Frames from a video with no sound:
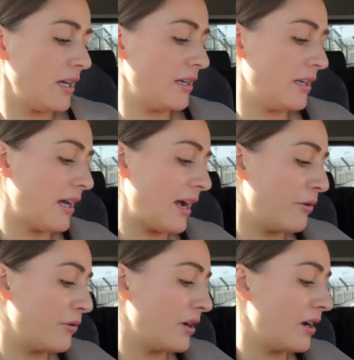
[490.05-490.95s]
in an
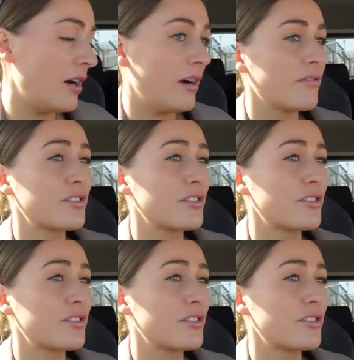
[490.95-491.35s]
hour and a half.